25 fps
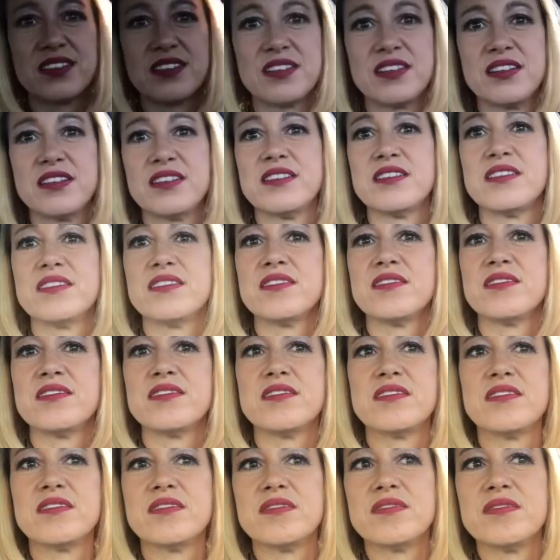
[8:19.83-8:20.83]

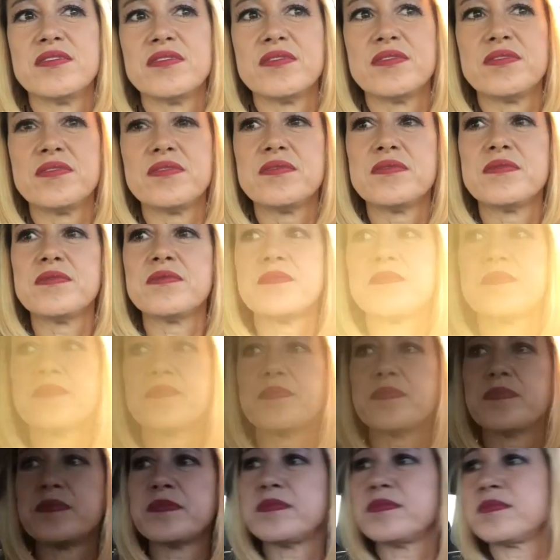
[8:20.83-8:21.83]

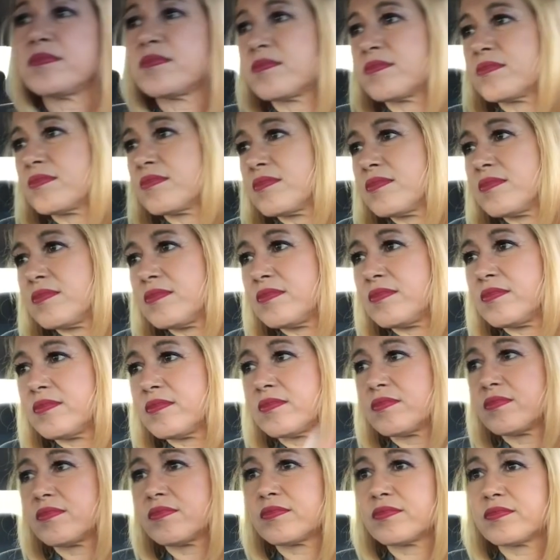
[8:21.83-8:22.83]

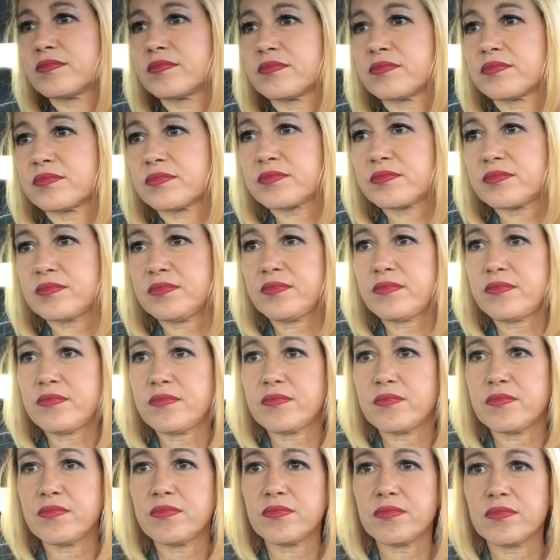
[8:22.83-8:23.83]

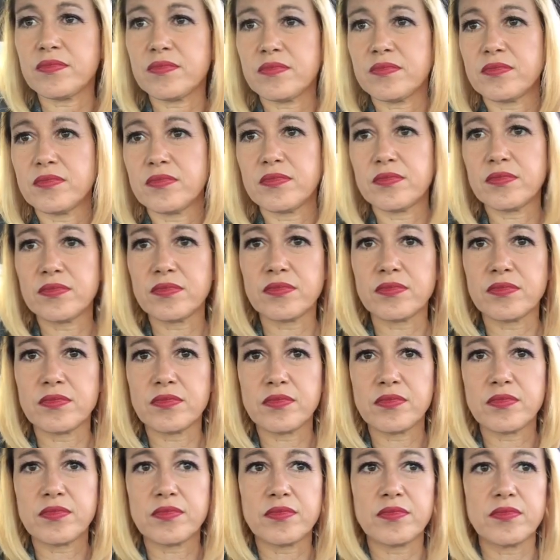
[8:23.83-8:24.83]

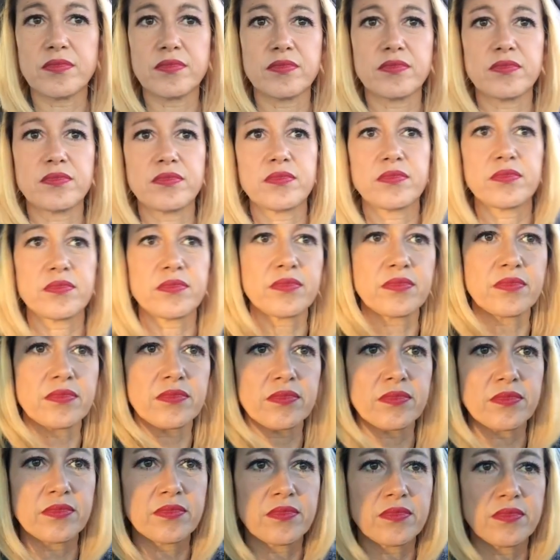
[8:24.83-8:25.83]

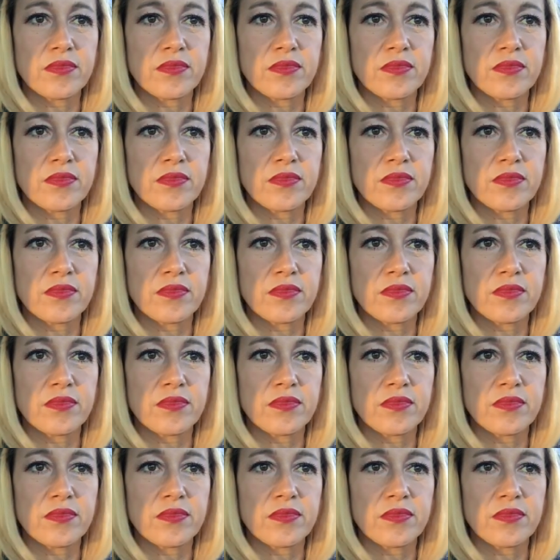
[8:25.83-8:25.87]
Nothing is said.